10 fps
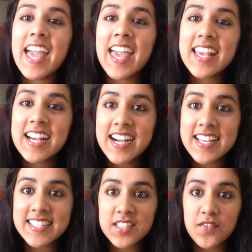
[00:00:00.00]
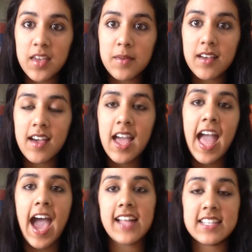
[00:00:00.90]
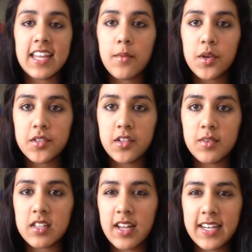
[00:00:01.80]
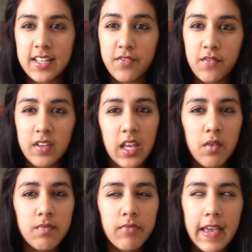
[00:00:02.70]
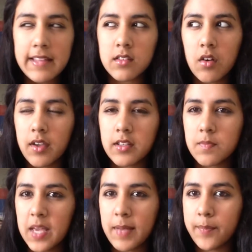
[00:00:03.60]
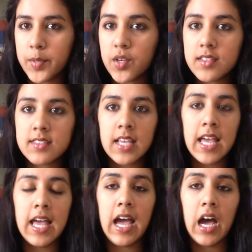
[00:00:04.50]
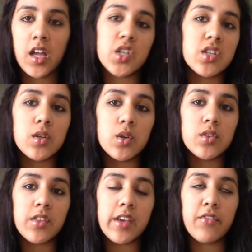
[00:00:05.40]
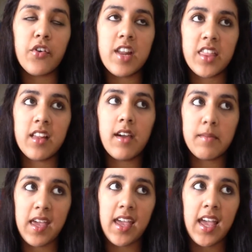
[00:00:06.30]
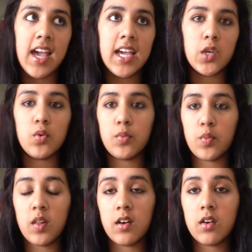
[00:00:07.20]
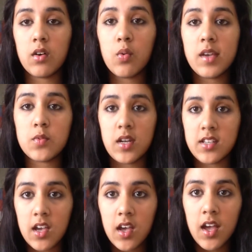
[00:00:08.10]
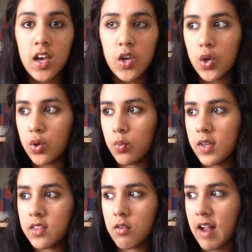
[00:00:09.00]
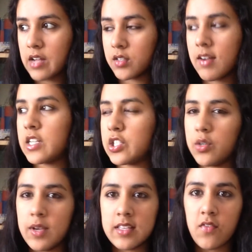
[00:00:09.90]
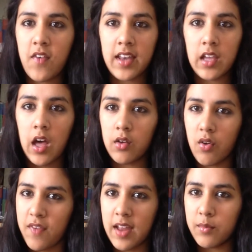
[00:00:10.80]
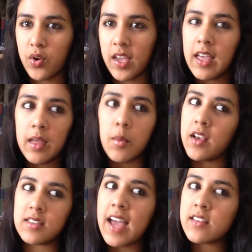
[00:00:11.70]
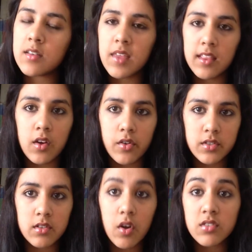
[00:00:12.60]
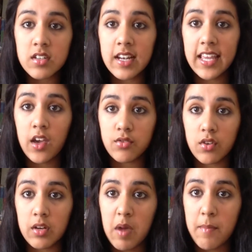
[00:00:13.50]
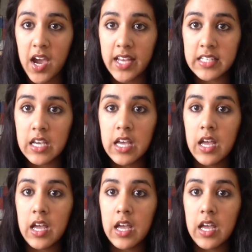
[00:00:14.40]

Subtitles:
Hey guys, it's Viva, and today I'm going to do a slightly different video. It's not going to be about books. I just thought that if you're anything like me, you'll always wonder who in the crowd around you is a fangirl or a fanboy, because that is something that constantly goes on in my mind,